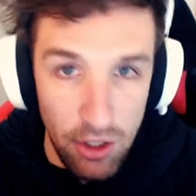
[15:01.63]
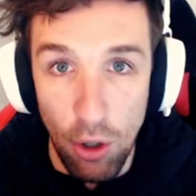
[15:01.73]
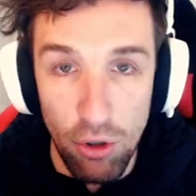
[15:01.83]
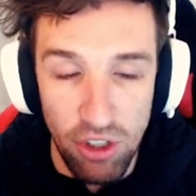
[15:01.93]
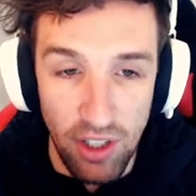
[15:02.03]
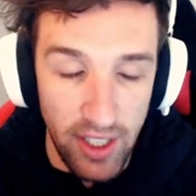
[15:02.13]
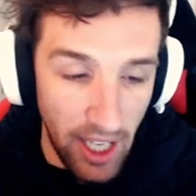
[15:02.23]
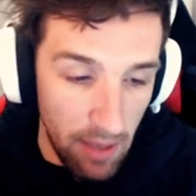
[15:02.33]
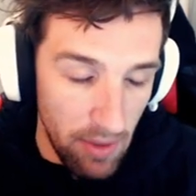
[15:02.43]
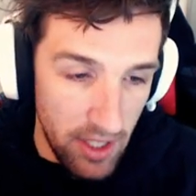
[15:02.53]
indulged in the
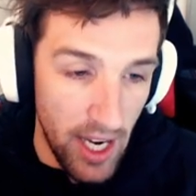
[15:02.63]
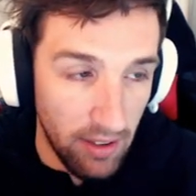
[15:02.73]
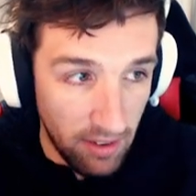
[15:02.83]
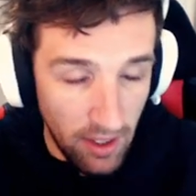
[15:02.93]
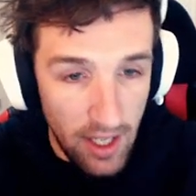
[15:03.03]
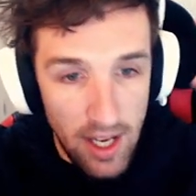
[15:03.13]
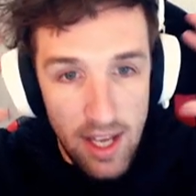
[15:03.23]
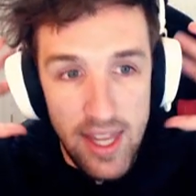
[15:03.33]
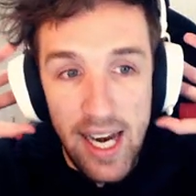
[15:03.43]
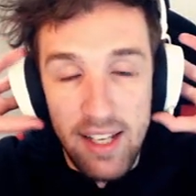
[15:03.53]
game. And yes,
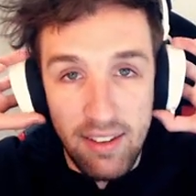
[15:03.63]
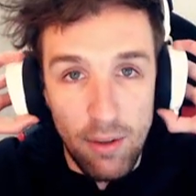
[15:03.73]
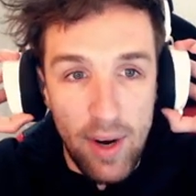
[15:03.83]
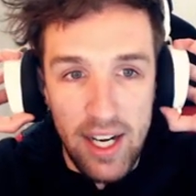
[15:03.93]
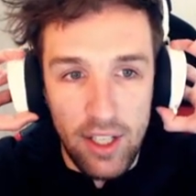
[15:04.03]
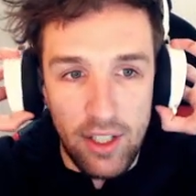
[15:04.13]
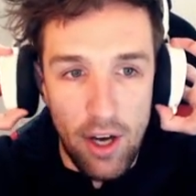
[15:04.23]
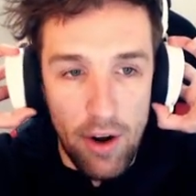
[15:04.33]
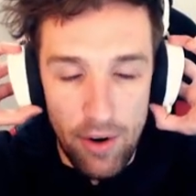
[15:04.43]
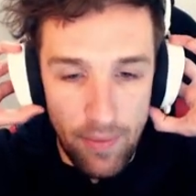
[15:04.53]
that is the way to
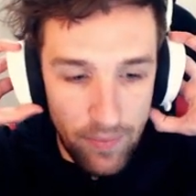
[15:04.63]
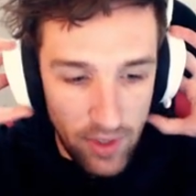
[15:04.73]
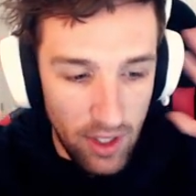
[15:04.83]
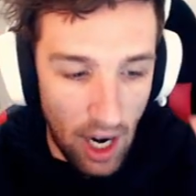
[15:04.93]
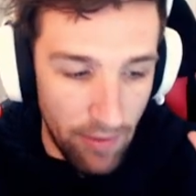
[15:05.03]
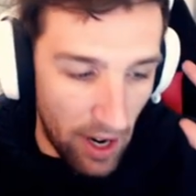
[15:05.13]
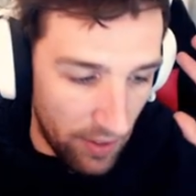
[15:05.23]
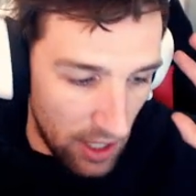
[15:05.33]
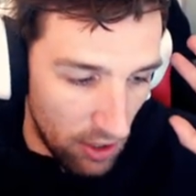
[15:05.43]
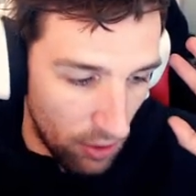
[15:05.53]
go. I'd
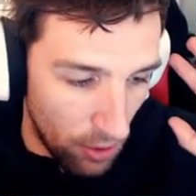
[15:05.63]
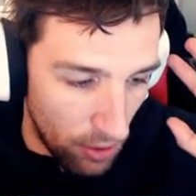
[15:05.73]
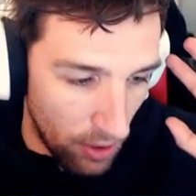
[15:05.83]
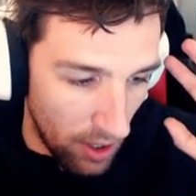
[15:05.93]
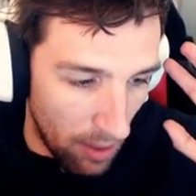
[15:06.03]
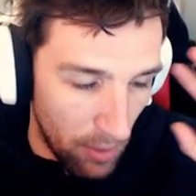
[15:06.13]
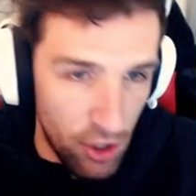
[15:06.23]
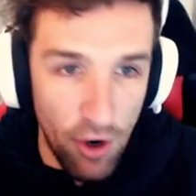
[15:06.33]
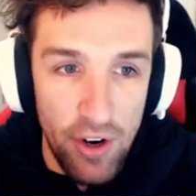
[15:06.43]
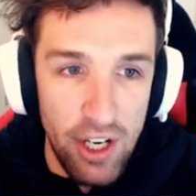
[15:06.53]
rather you do a
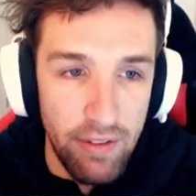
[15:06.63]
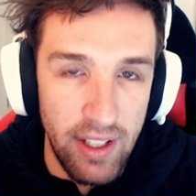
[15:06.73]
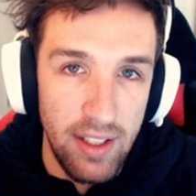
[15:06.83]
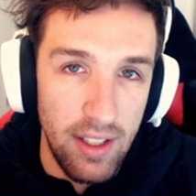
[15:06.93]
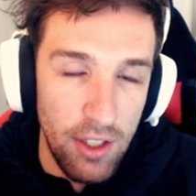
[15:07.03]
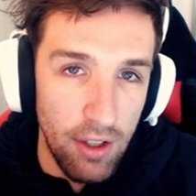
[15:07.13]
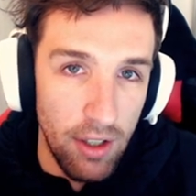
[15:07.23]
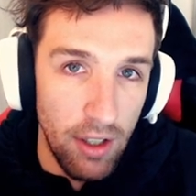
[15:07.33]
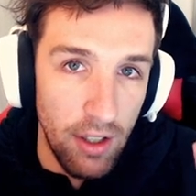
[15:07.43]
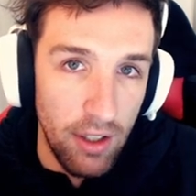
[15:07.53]
majority of it
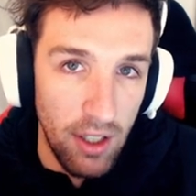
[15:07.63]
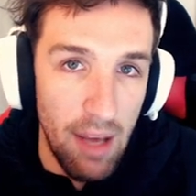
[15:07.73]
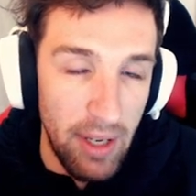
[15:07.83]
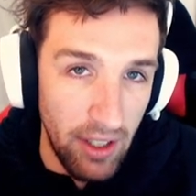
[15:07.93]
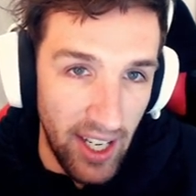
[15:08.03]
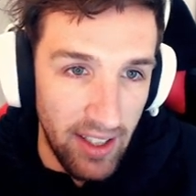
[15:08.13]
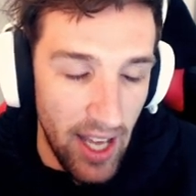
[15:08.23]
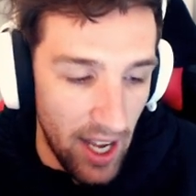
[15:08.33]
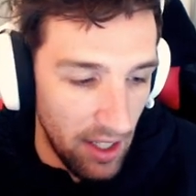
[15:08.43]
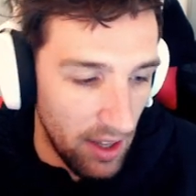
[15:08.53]
you're climbing like
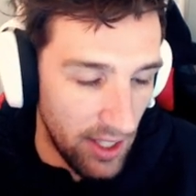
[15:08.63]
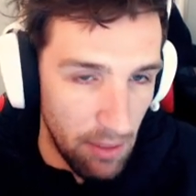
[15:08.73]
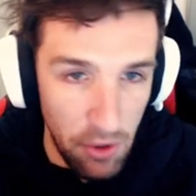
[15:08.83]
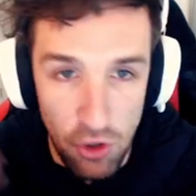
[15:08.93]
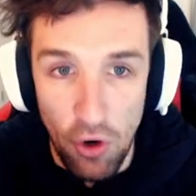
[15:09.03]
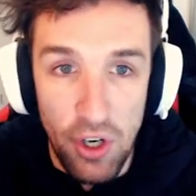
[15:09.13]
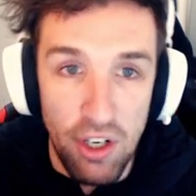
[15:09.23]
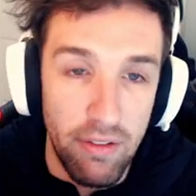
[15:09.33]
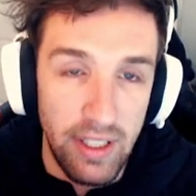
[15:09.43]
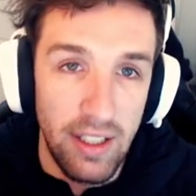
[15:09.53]
that than a majority
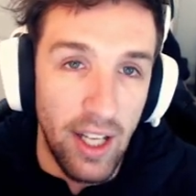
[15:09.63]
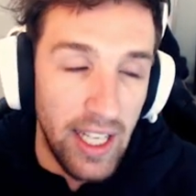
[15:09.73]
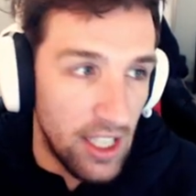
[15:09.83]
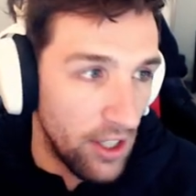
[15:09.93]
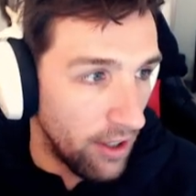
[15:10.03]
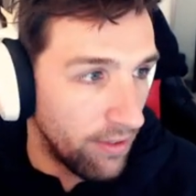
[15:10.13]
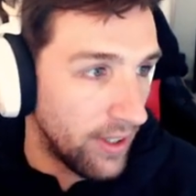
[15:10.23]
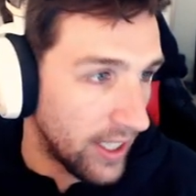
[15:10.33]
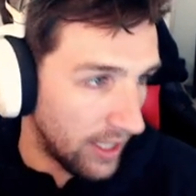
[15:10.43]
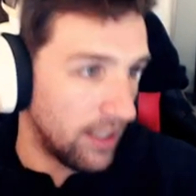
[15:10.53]
of it like, you know,
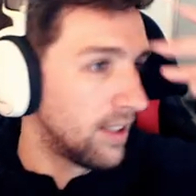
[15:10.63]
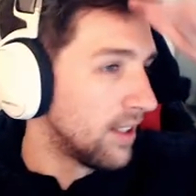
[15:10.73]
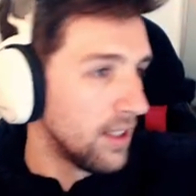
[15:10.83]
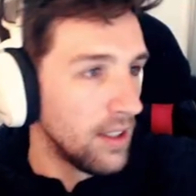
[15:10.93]
fucking